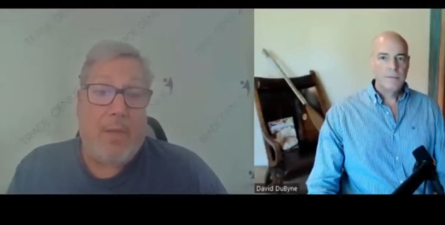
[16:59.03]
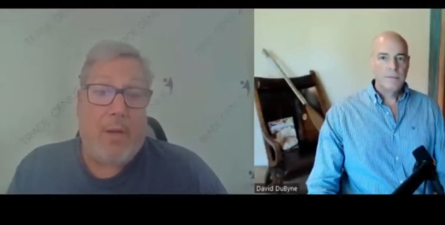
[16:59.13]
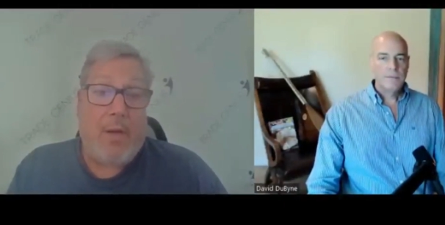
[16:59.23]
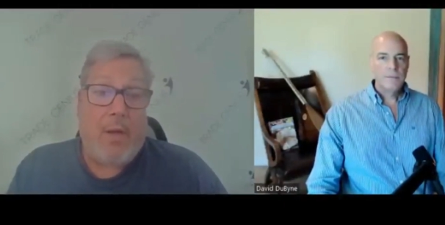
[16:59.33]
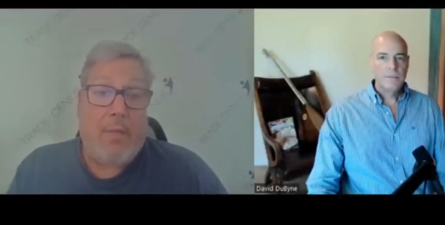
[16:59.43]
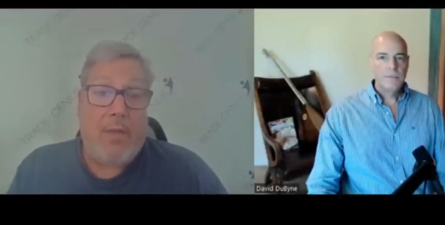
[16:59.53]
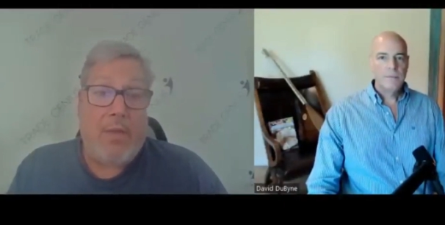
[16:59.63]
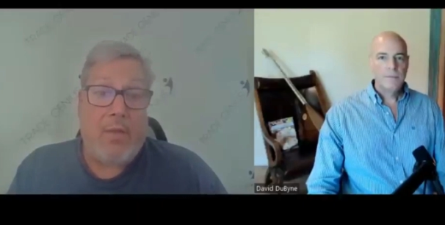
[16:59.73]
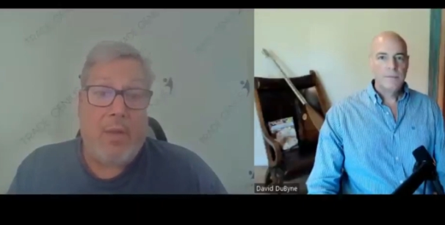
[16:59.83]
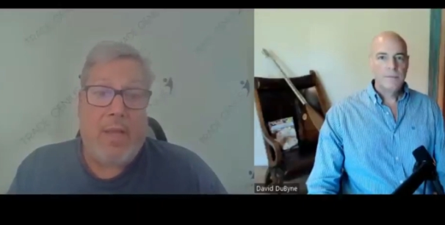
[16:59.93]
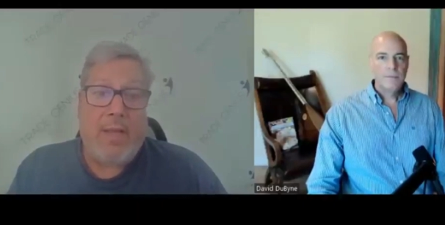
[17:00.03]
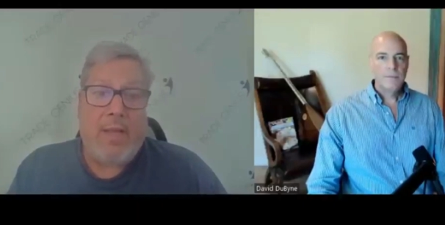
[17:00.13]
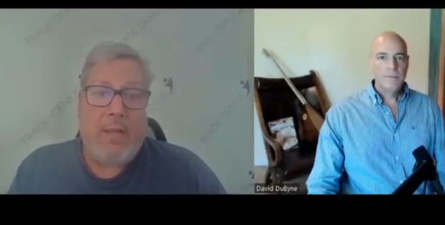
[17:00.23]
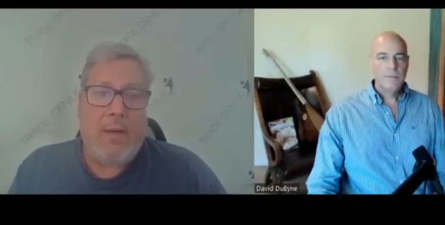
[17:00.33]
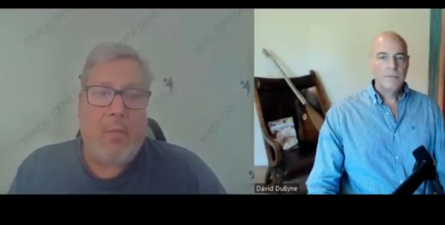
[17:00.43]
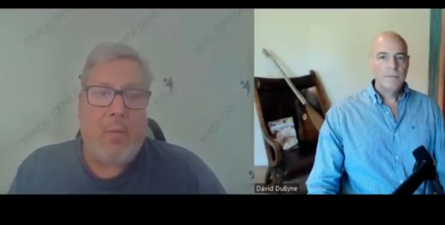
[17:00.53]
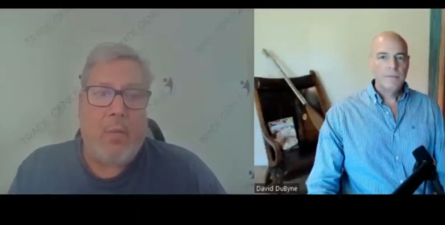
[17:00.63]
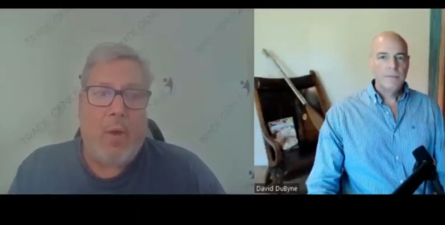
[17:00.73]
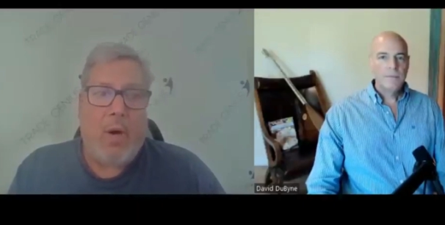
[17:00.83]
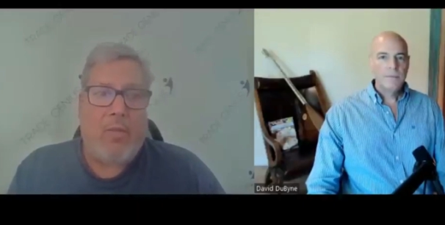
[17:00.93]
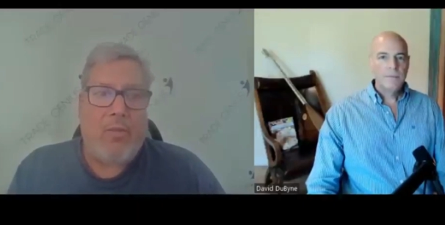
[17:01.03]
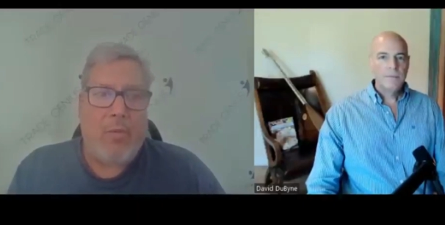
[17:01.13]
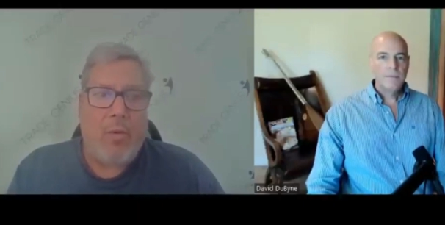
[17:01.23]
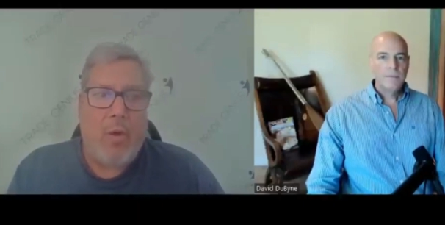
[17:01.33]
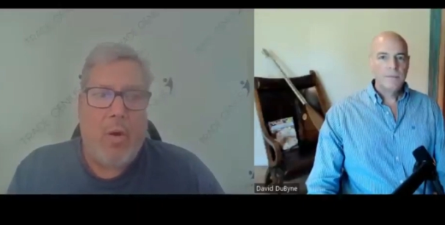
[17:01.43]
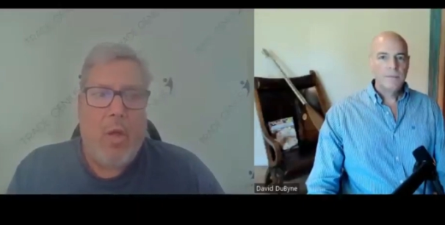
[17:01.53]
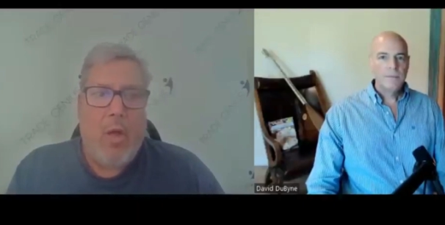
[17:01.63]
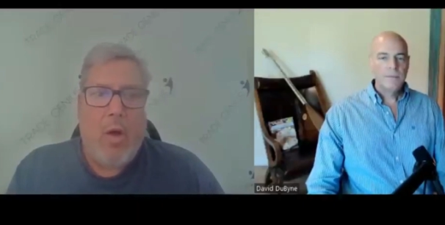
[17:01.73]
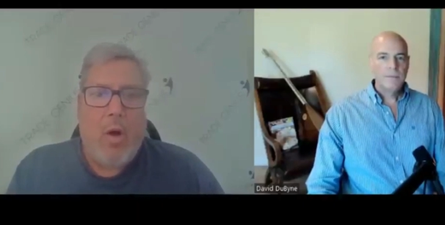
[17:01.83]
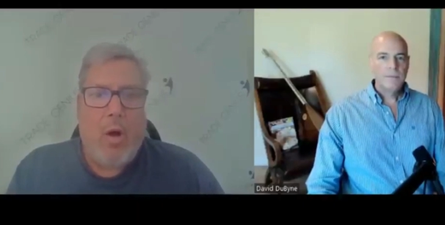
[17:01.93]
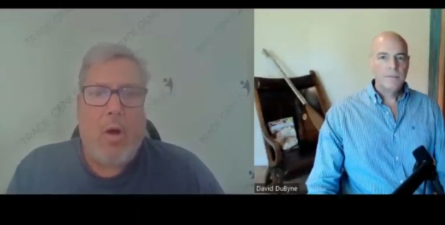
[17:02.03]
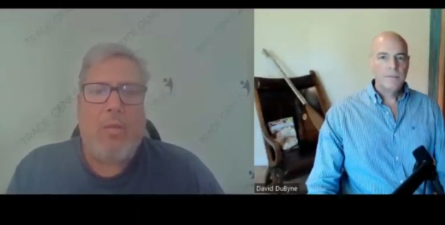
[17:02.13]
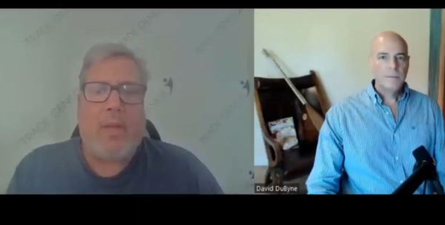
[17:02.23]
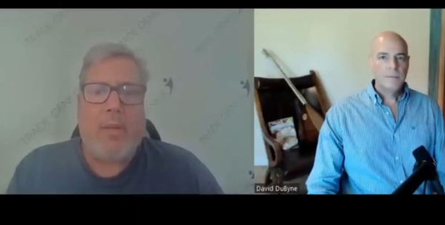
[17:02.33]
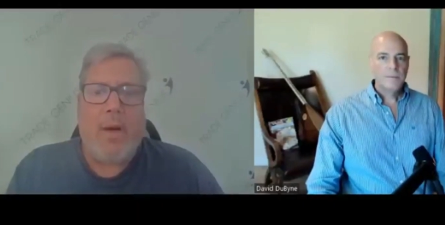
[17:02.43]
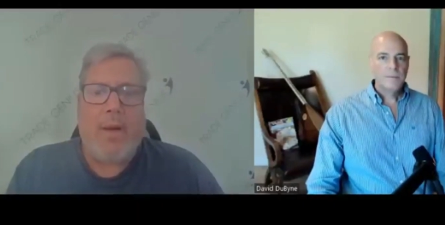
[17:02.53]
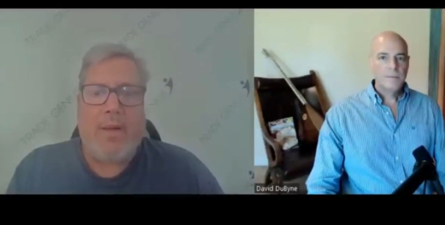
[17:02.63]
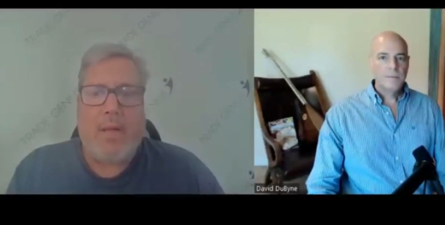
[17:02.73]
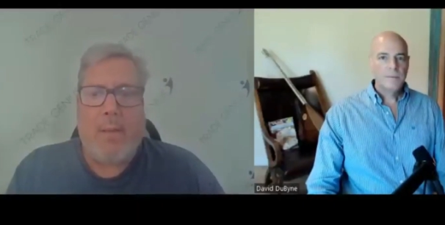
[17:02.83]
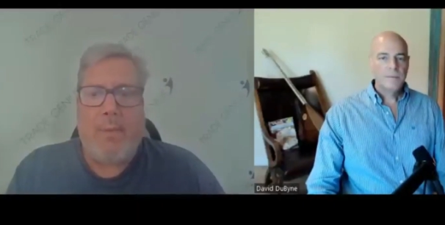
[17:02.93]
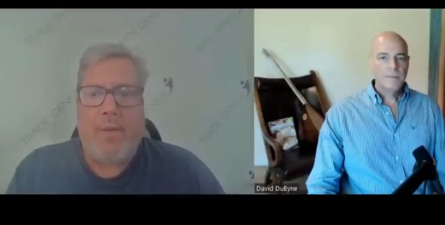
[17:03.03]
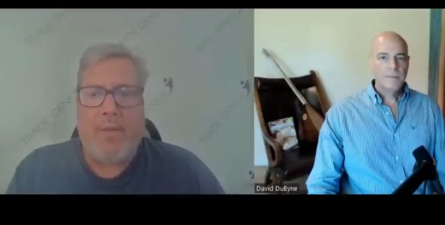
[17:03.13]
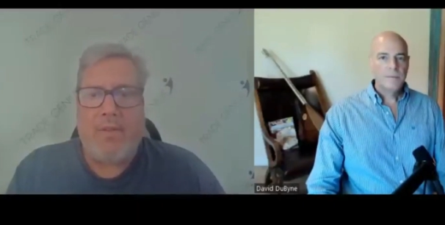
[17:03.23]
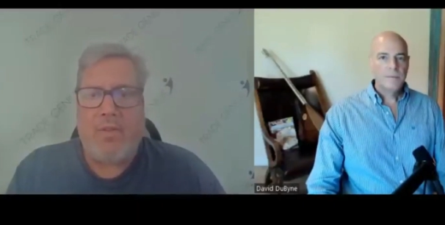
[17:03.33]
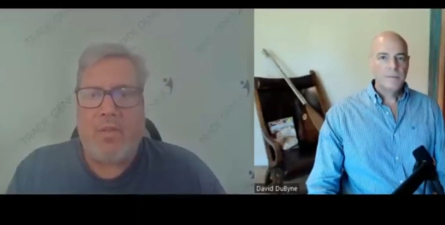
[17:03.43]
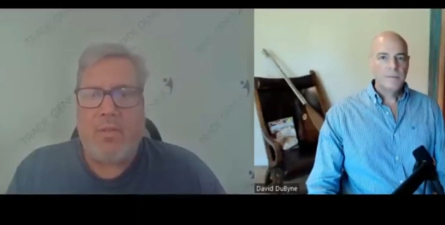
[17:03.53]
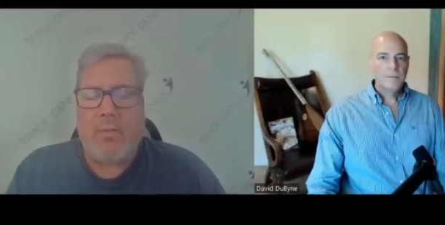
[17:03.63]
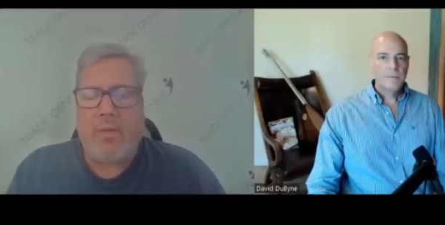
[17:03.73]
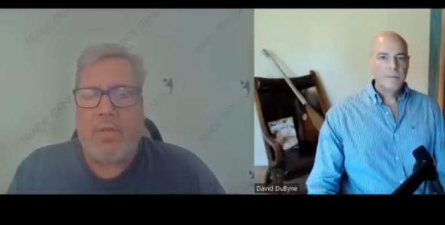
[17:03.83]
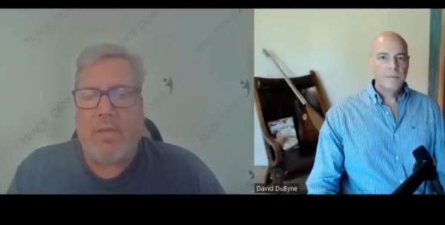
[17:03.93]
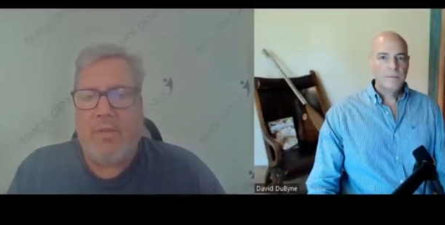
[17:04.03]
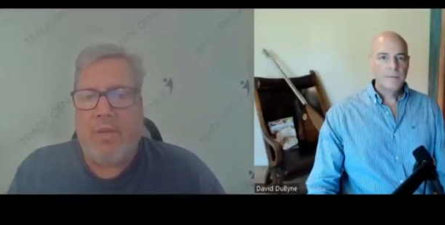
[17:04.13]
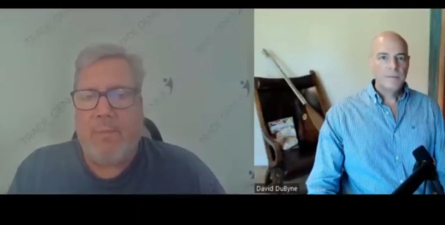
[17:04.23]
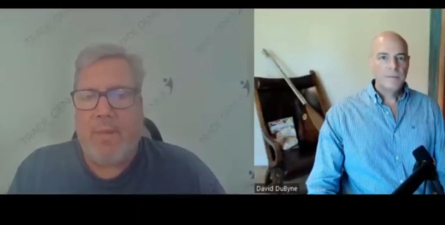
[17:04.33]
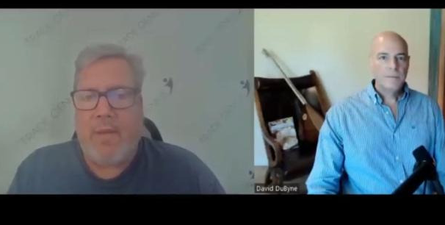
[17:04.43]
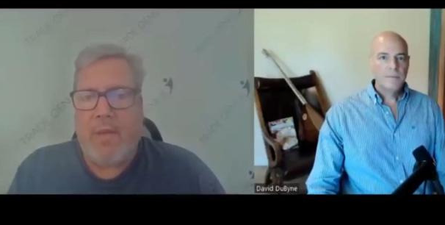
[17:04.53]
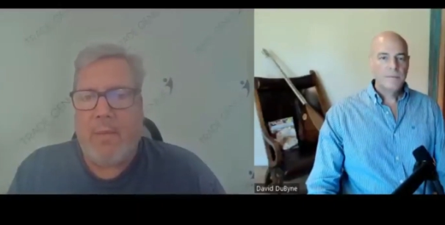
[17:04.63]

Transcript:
Speaker 1: Uh, I think you'll like it, and we'll walk through all the commodity companies. I'll show you some good dividend paying